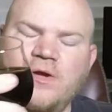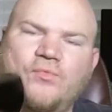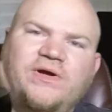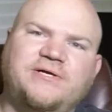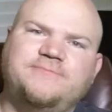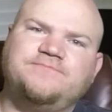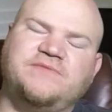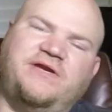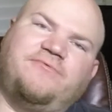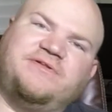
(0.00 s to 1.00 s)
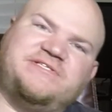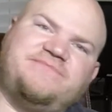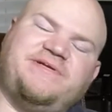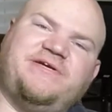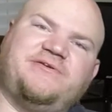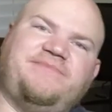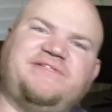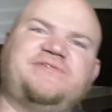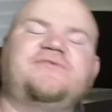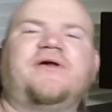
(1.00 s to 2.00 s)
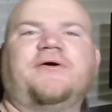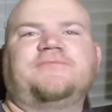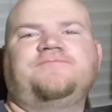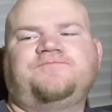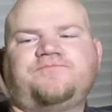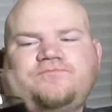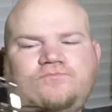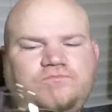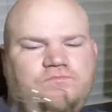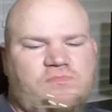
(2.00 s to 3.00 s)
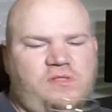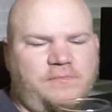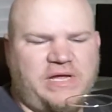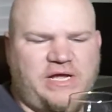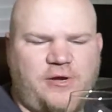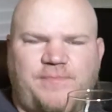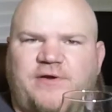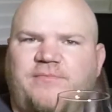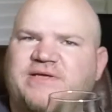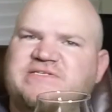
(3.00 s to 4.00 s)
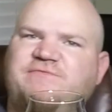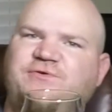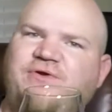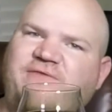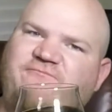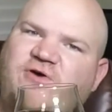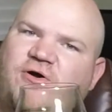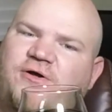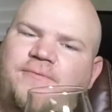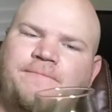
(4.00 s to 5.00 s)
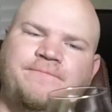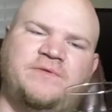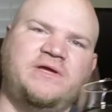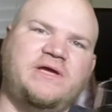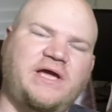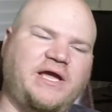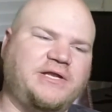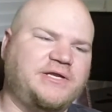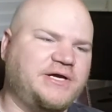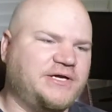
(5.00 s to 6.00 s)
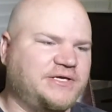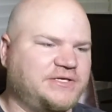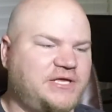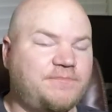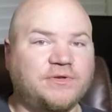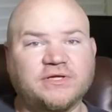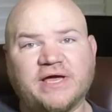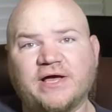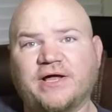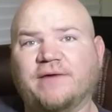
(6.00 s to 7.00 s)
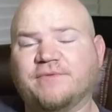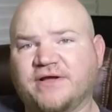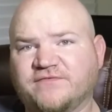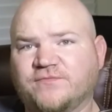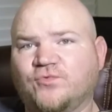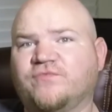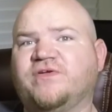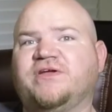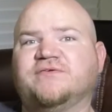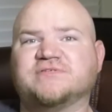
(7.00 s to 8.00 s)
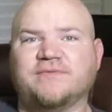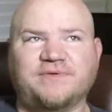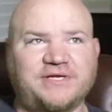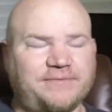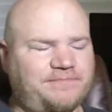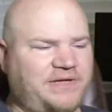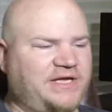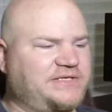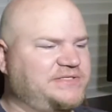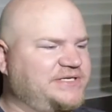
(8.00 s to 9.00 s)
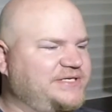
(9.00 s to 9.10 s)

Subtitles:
Well, I didn't want this video to be too long, but I hope everybody's having a great fall. And keep a lookout. I'm gonna have some more videos coming up, and